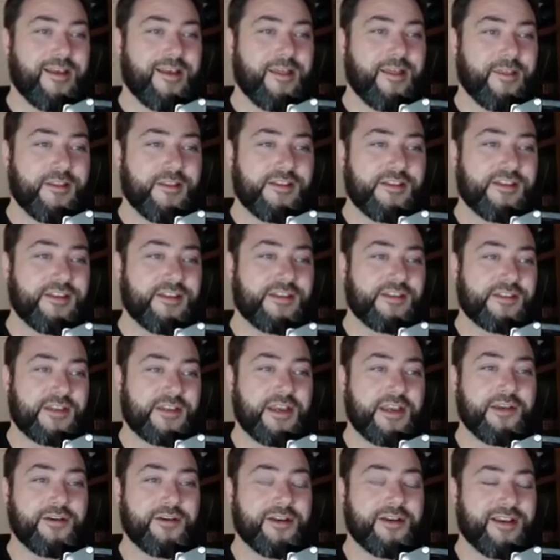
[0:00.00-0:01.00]
This is
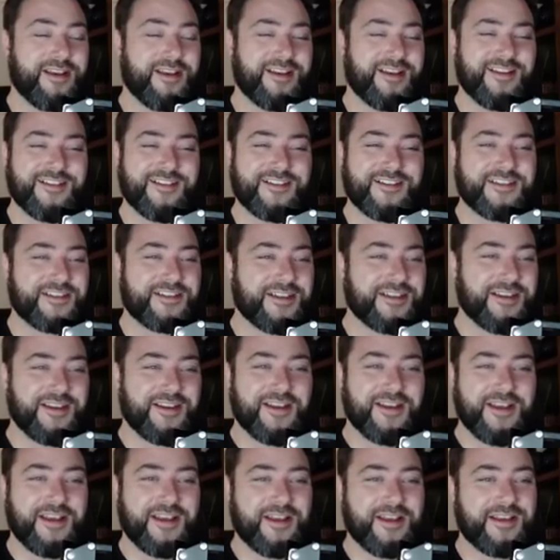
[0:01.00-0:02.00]
serious.
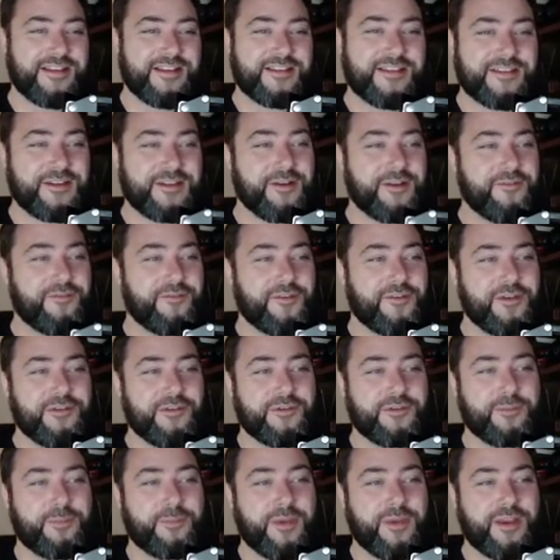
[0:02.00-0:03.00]
It's time for you
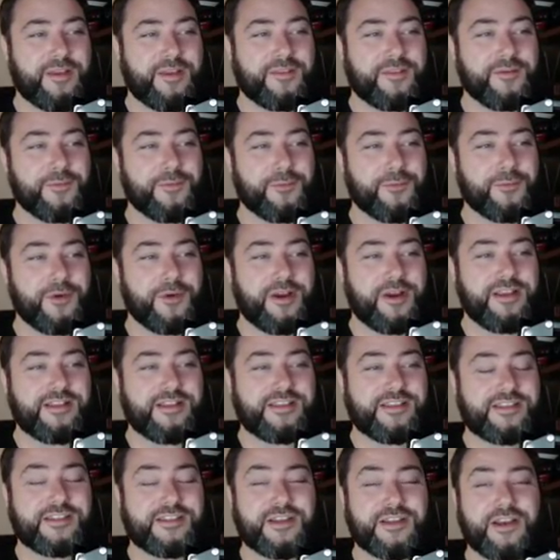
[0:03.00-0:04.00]
to pick the right
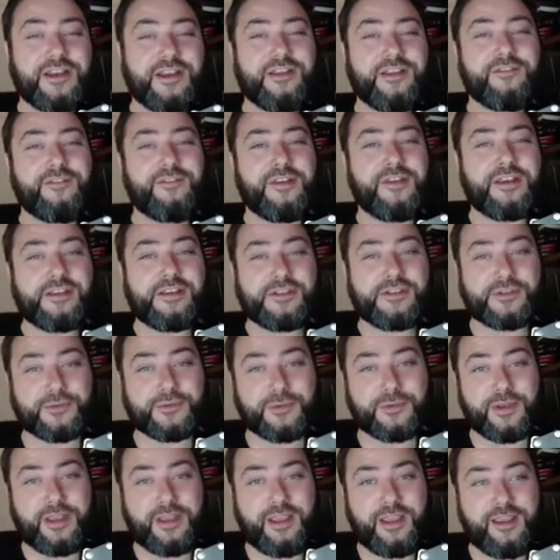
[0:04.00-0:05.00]
side of
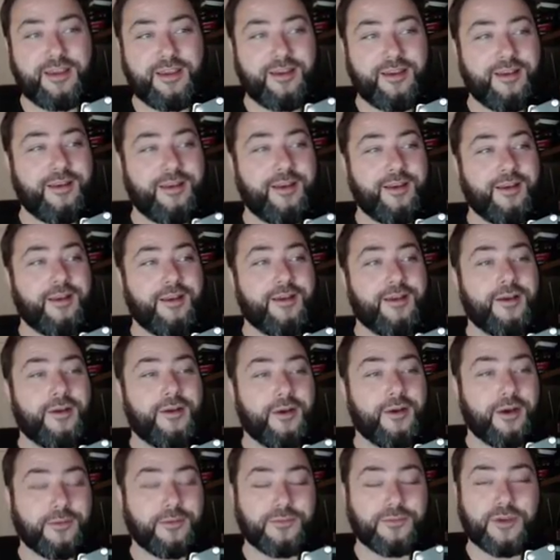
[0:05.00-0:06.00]
history.
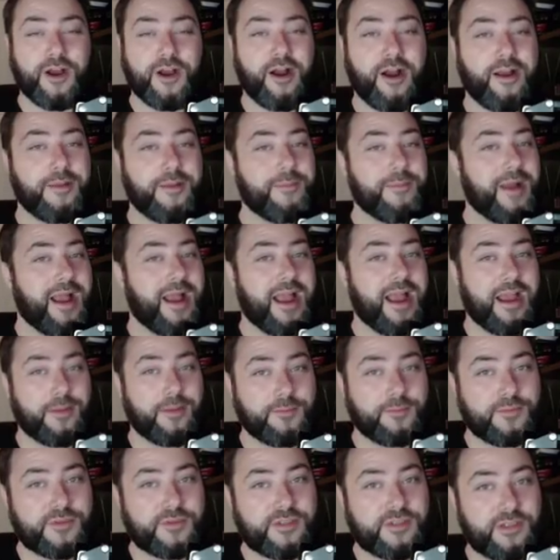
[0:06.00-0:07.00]
I'm
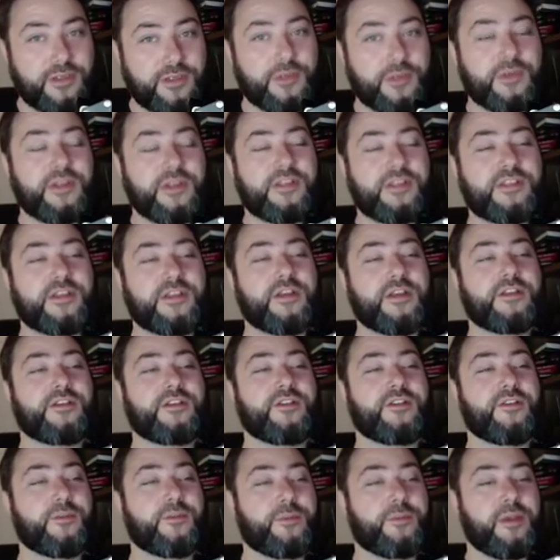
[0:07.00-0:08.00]
absolutely
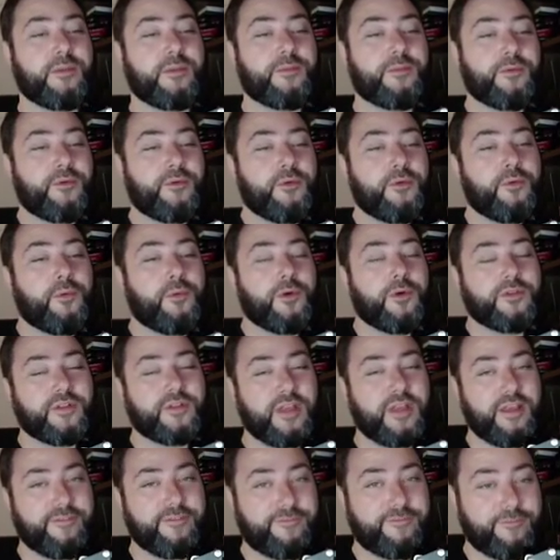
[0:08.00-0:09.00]
certain the people who want
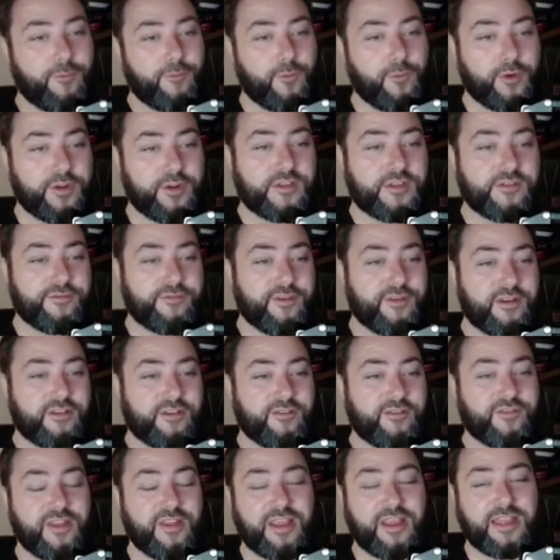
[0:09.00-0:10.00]
what is
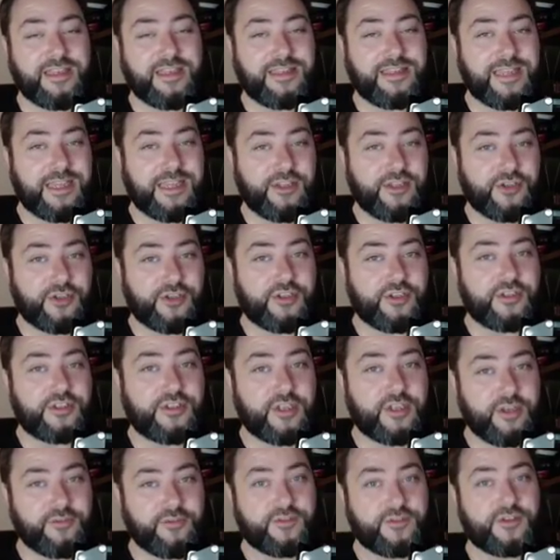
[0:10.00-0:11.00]
effectively indentured
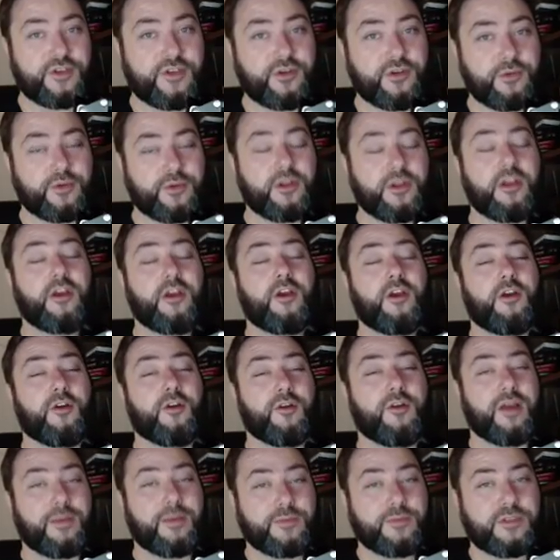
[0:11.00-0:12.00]
servitude
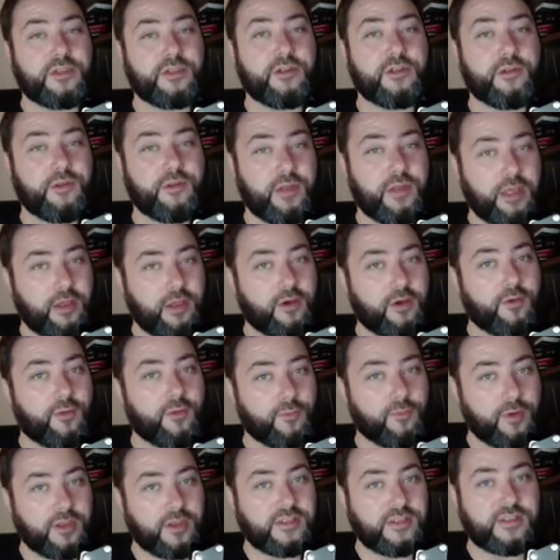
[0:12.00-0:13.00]
are absolutely on
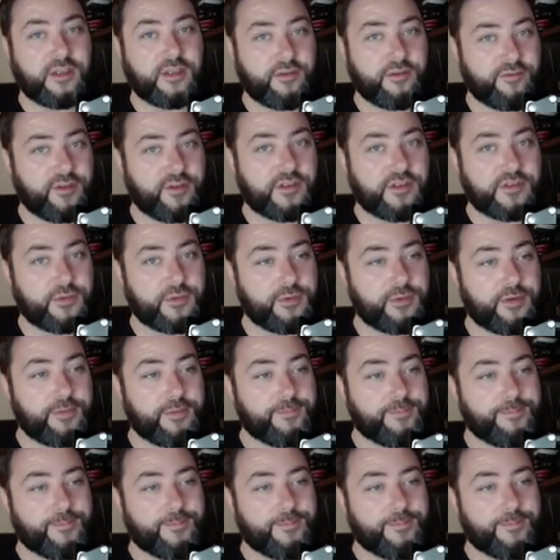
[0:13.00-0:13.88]
the right side of history.